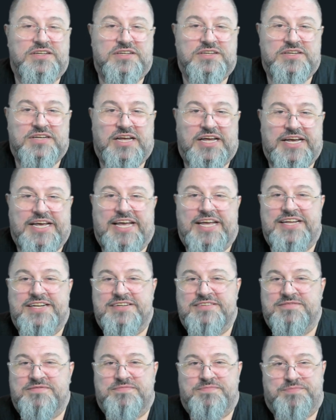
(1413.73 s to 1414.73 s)

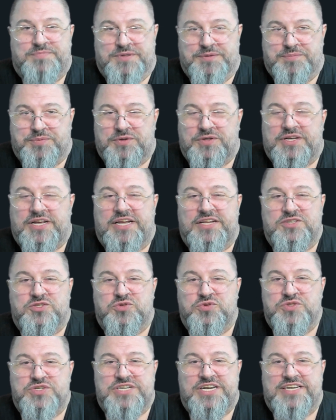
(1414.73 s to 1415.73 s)
Again, people can
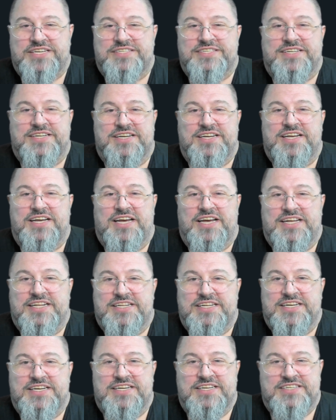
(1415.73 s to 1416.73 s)
suggest
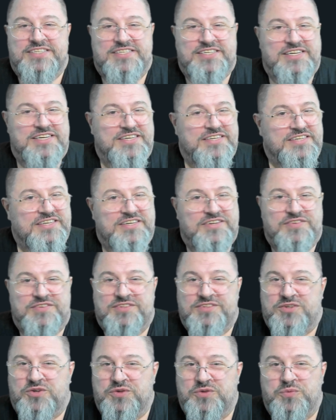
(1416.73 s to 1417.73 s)
ideas,
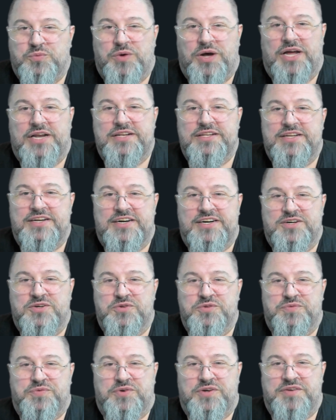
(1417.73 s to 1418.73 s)
good one, that are
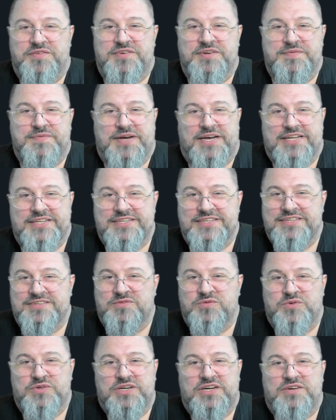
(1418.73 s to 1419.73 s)
good for everybody.
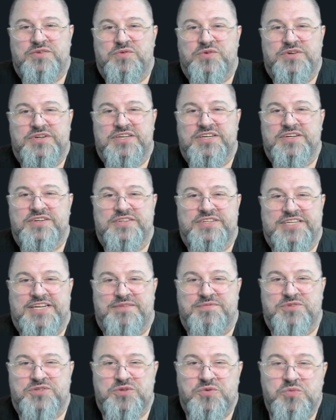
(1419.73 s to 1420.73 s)
We are working on
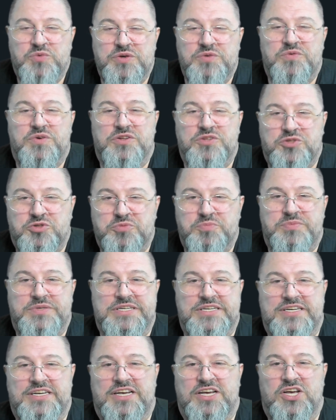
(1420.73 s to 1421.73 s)
them. So we want to
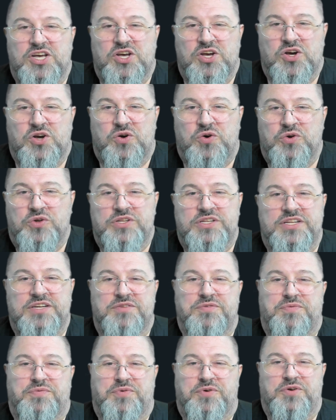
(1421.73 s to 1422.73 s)
be good
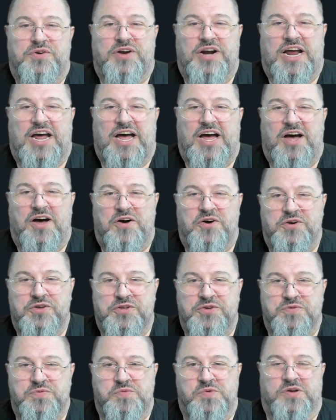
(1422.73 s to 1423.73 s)
for how
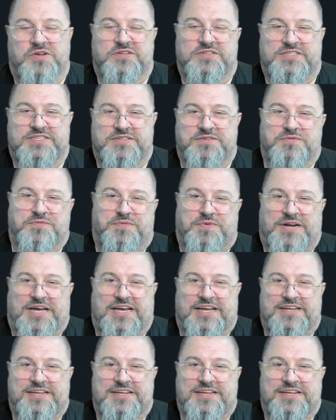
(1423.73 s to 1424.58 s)
you want SimFly.